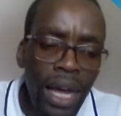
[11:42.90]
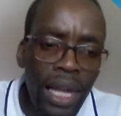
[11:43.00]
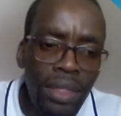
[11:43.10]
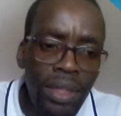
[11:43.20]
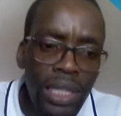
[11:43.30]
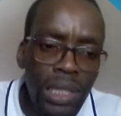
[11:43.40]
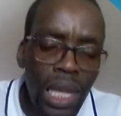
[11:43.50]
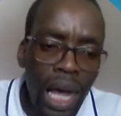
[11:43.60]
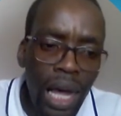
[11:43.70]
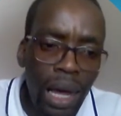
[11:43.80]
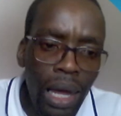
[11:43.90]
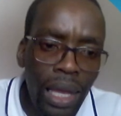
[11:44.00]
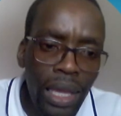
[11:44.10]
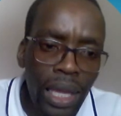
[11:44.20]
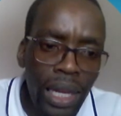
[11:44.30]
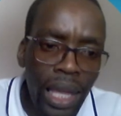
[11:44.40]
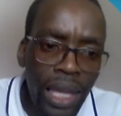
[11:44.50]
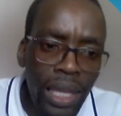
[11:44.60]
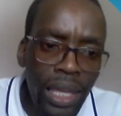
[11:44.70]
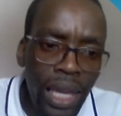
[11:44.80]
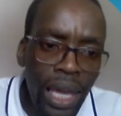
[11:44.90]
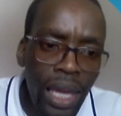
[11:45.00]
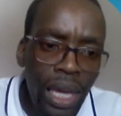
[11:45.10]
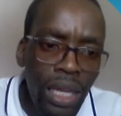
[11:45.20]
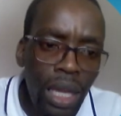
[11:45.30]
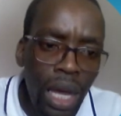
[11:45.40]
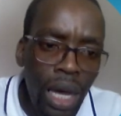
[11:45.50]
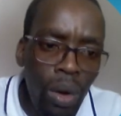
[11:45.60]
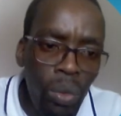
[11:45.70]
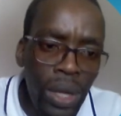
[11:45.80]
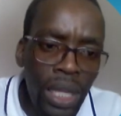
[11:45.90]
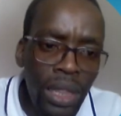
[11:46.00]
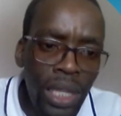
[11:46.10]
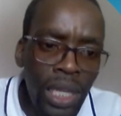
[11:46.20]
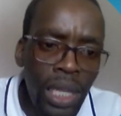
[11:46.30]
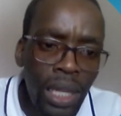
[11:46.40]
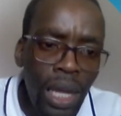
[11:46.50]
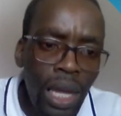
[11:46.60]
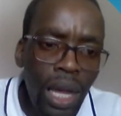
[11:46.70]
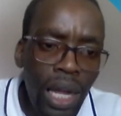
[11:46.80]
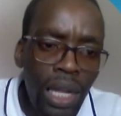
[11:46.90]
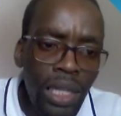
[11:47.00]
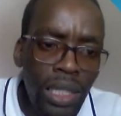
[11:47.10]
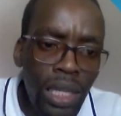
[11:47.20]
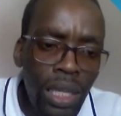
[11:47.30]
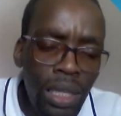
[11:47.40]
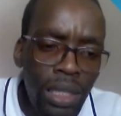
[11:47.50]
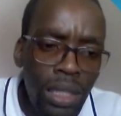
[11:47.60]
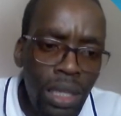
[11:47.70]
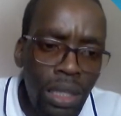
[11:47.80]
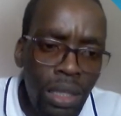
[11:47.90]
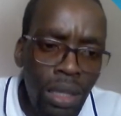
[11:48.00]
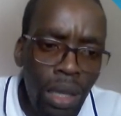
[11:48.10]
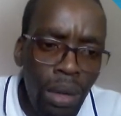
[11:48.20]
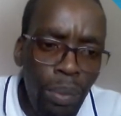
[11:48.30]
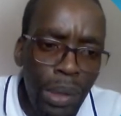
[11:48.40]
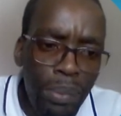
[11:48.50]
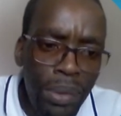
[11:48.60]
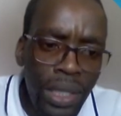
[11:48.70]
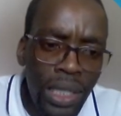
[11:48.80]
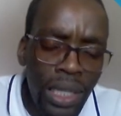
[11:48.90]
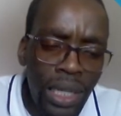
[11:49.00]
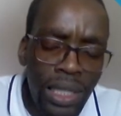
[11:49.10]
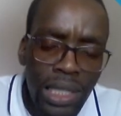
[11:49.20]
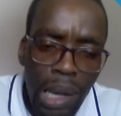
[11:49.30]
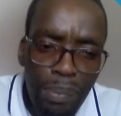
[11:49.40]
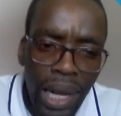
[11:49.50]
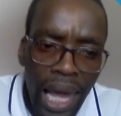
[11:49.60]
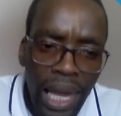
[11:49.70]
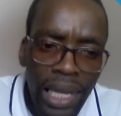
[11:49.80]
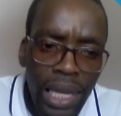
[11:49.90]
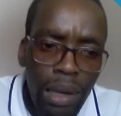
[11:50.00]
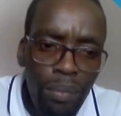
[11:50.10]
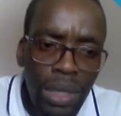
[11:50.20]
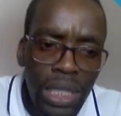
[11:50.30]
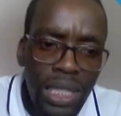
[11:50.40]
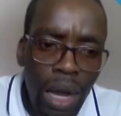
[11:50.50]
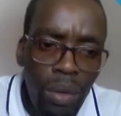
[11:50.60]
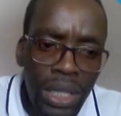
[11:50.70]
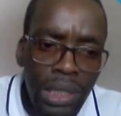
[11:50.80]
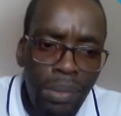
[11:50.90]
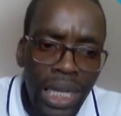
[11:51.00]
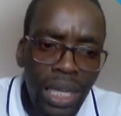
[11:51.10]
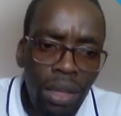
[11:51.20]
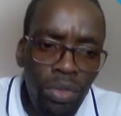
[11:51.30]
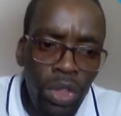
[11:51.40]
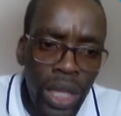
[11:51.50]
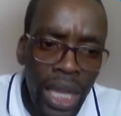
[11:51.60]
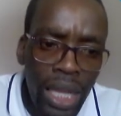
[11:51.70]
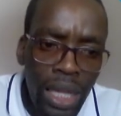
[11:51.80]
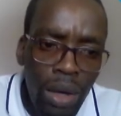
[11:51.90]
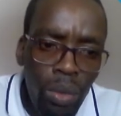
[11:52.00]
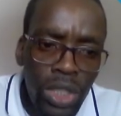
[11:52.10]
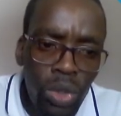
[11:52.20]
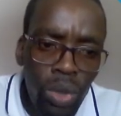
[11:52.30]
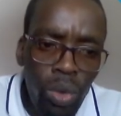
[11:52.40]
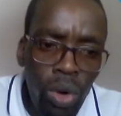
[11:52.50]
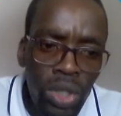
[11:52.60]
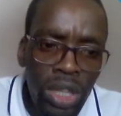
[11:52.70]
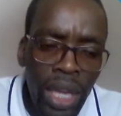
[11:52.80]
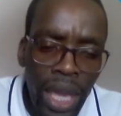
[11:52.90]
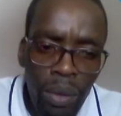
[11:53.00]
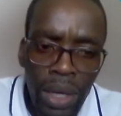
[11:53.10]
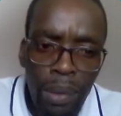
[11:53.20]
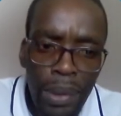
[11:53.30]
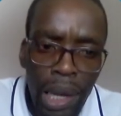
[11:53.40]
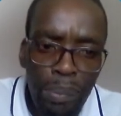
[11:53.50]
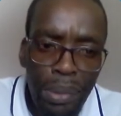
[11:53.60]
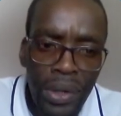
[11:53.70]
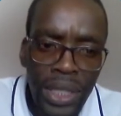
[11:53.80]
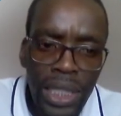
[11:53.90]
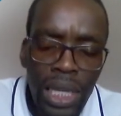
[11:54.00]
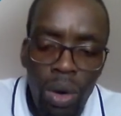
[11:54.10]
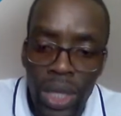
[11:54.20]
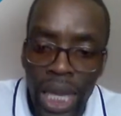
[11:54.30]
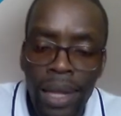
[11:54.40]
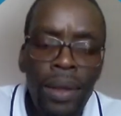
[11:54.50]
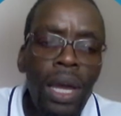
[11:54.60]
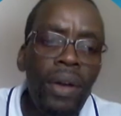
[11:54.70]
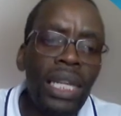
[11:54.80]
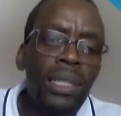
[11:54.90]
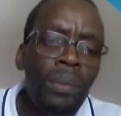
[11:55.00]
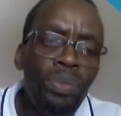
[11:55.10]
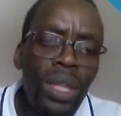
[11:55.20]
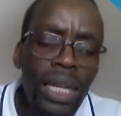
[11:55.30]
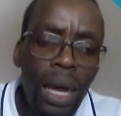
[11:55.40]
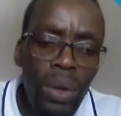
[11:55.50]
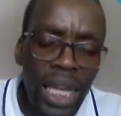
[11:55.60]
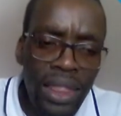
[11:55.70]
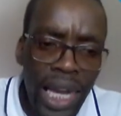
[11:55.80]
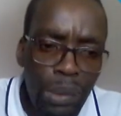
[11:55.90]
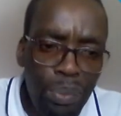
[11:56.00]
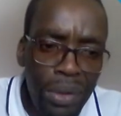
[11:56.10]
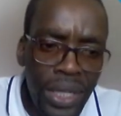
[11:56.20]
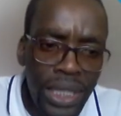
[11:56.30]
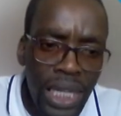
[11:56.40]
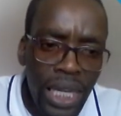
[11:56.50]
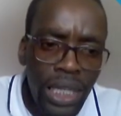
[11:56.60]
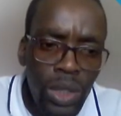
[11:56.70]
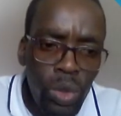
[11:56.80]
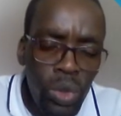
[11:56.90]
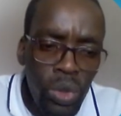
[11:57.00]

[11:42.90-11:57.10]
this area here where the purportedly supply meets our demand curve there, which we call the equilibrium point. Okay, right, now at that point it would